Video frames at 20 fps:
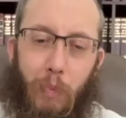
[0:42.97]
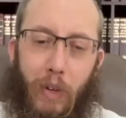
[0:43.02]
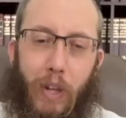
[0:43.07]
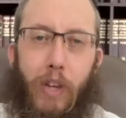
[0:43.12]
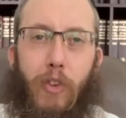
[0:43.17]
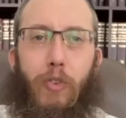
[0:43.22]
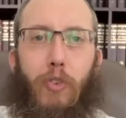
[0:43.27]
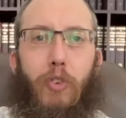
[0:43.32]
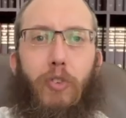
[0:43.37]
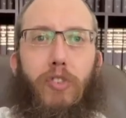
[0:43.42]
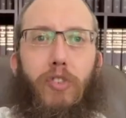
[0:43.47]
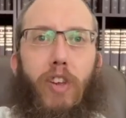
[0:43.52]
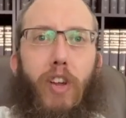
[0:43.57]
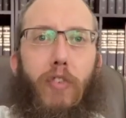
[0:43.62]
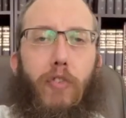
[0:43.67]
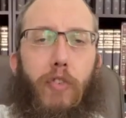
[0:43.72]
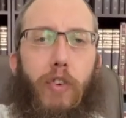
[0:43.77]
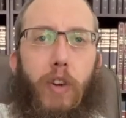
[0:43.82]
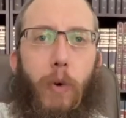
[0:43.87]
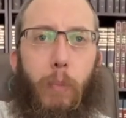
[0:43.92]
Place
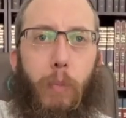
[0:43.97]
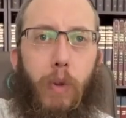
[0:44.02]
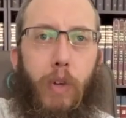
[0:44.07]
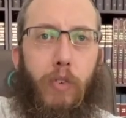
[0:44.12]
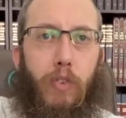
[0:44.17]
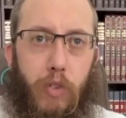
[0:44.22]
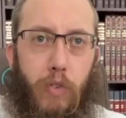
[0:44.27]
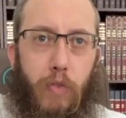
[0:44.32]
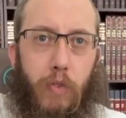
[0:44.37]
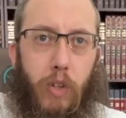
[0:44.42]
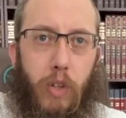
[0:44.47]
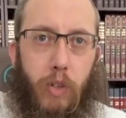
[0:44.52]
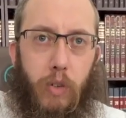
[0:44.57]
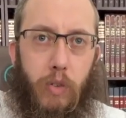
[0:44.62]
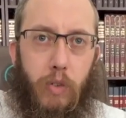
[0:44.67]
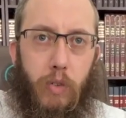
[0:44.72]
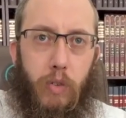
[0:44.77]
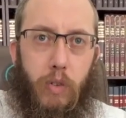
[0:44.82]
yourself in a place of need.